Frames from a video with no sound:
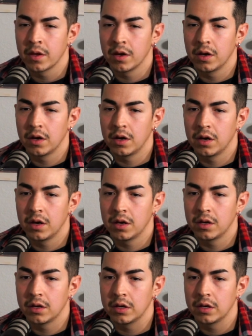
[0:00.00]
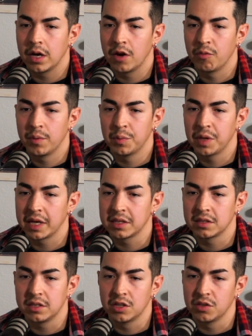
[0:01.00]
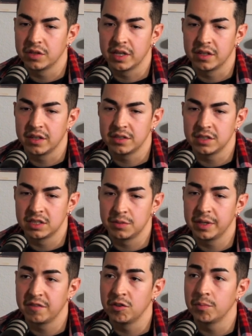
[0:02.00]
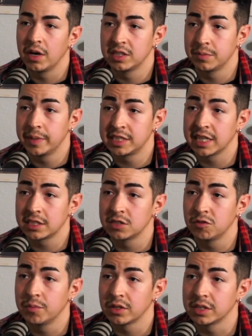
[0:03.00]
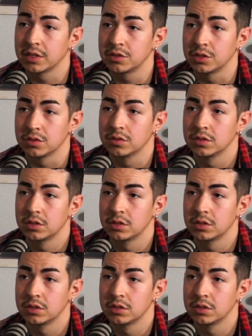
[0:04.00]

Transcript: Uh, I remember like you know again it's, it's, a big football it's a big Texas football town too.